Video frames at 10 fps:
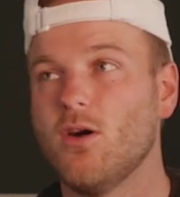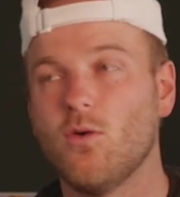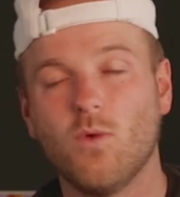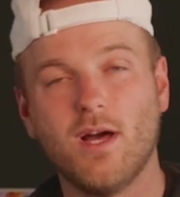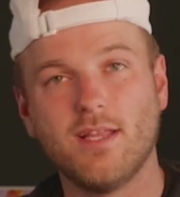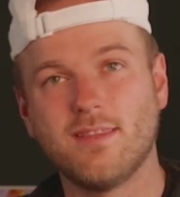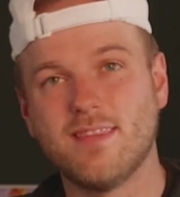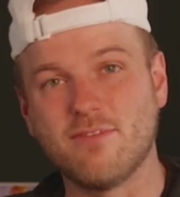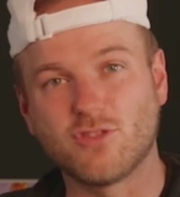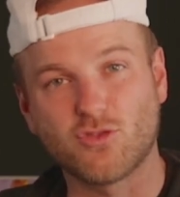what
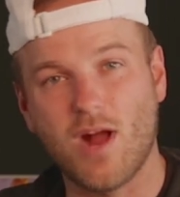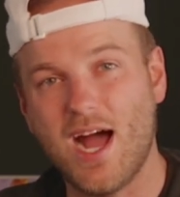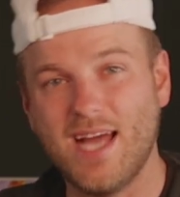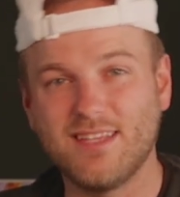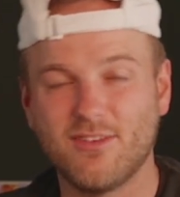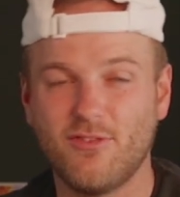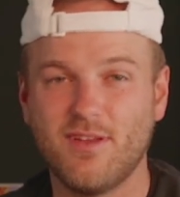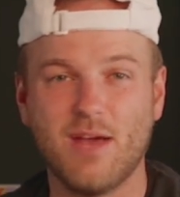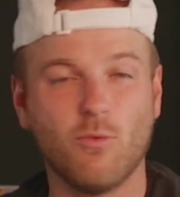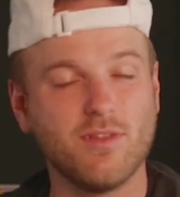they've tried
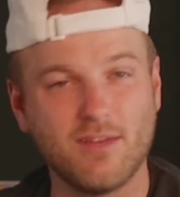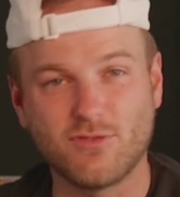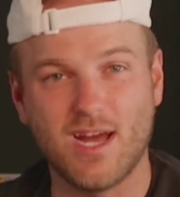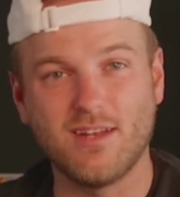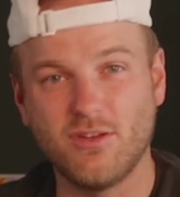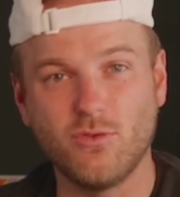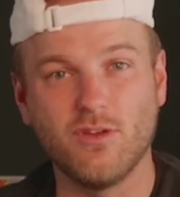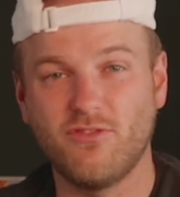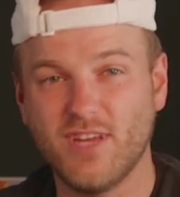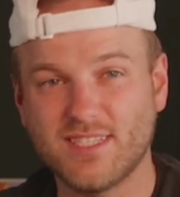to do to
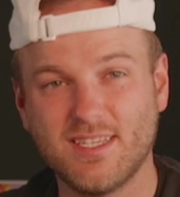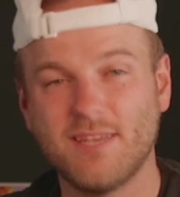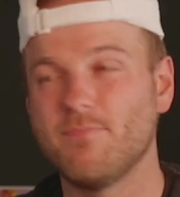fix it,